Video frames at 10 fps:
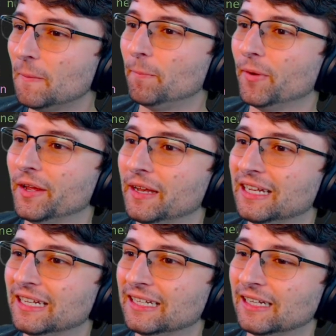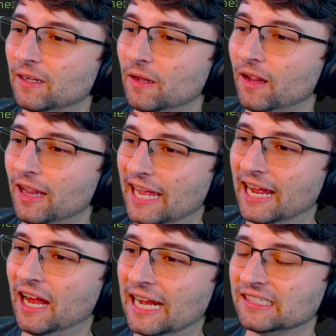but
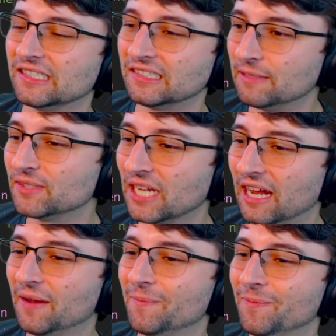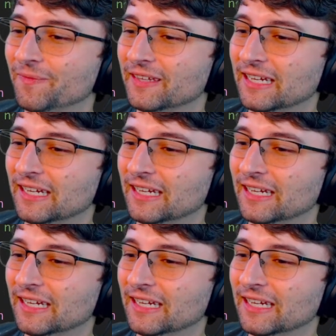at the same time,